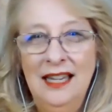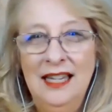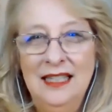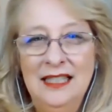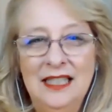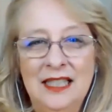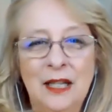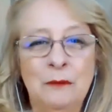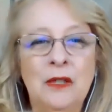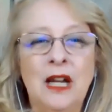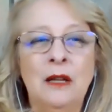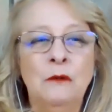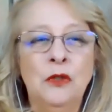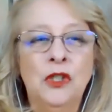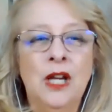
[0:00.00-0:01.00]
It's
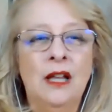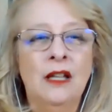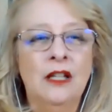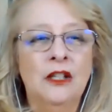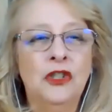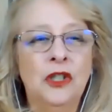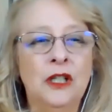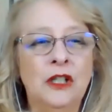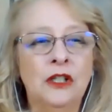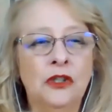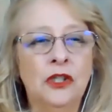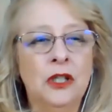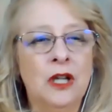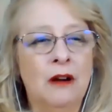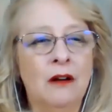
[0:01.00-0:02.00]
sometimes challenging to
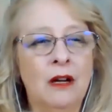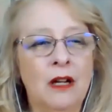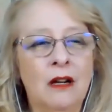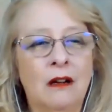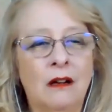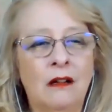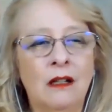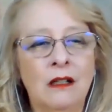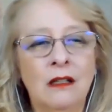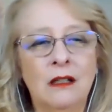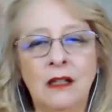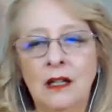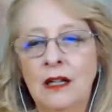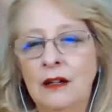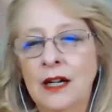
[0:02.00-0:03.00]
share it all.
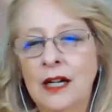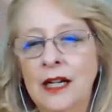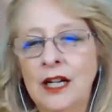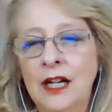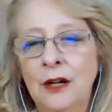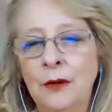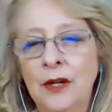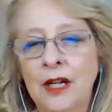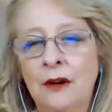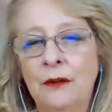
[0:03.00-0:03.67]
All right, here we